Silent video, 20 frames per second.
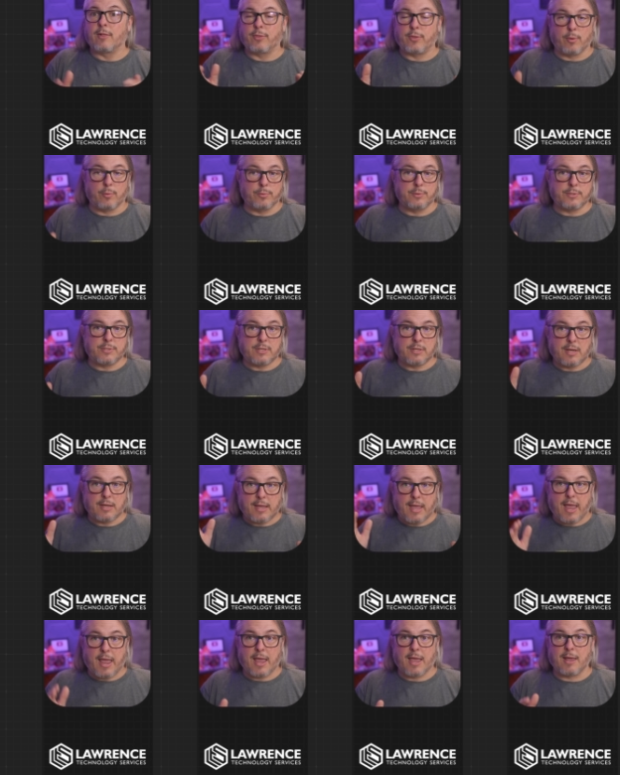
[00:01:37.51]
those
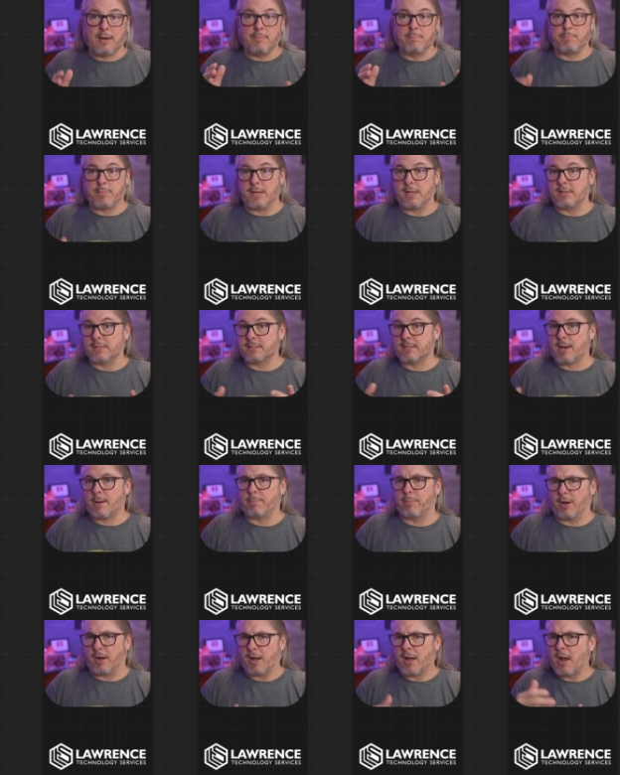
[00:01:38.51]
can be separate.